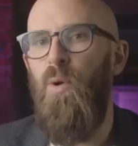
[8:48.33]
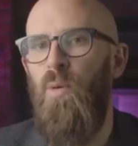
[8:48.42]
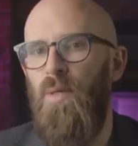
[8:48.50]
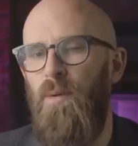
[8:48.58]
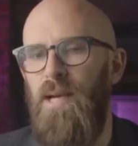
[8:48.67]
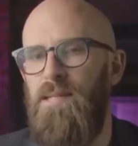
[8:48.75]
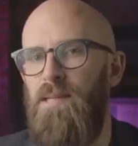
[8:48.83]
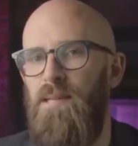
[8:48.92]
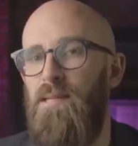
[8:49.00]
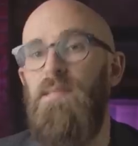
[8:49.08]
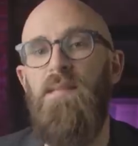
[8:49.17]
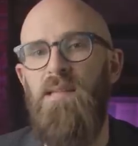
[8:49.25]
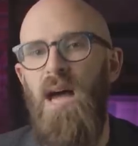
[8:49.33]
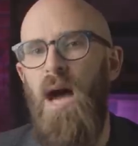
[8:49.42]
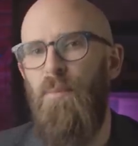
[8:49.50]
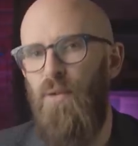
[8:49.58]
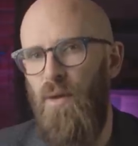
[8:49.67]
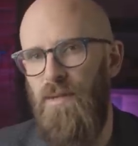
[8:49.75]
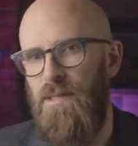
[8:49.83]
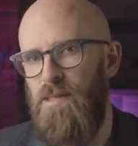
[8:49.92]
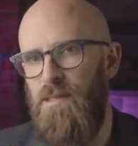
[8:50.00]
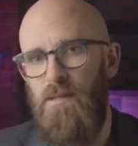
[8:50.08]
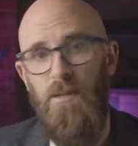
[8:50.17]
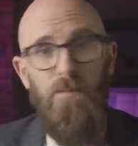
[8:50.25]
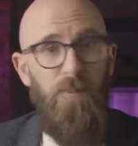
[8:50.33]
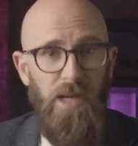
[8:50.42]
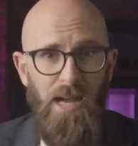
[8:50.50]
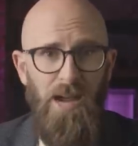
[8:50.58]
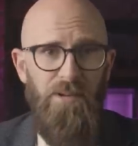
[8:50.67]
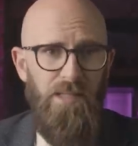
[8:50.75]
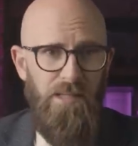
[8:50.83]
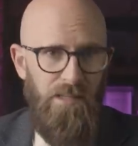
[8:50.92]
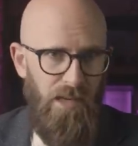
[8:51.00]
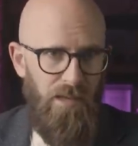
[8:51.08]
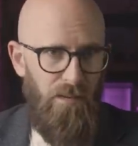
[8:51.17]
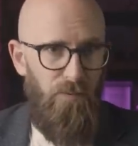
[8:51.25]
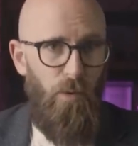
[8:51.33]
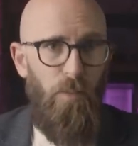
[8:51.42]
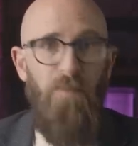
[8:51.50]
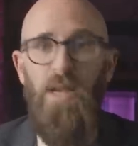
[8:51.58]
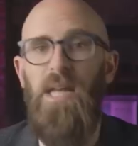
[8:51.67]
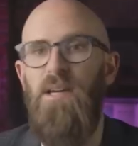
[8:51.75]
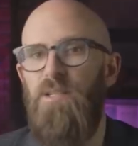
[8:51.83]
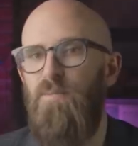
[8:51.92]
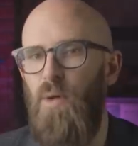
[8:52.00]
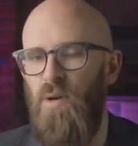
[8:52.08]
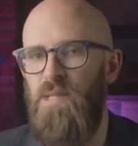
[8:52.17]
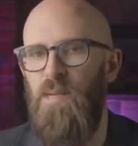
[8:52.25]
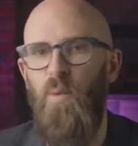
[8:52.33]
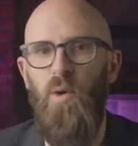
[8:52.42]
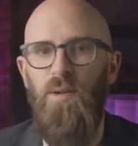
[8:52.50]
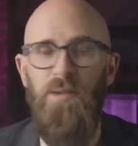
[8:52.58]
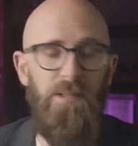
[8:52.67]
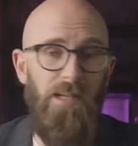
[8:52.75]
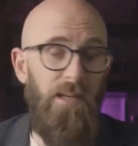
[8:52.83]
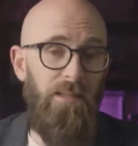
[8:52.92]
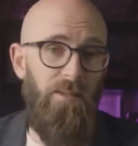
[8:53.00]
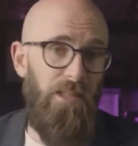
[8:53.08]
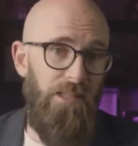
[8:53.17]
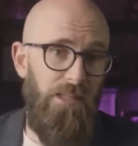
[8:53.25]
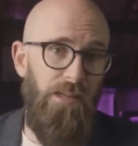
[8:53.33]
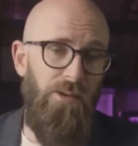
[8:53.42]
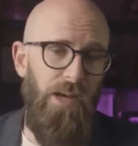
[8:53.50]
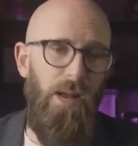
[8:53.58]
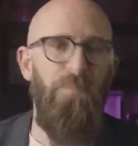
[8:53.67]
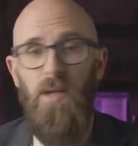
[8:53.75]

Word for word: northwestern Sadar province, though by now it has taken the form of a large proxy war not unlike the one in Syria.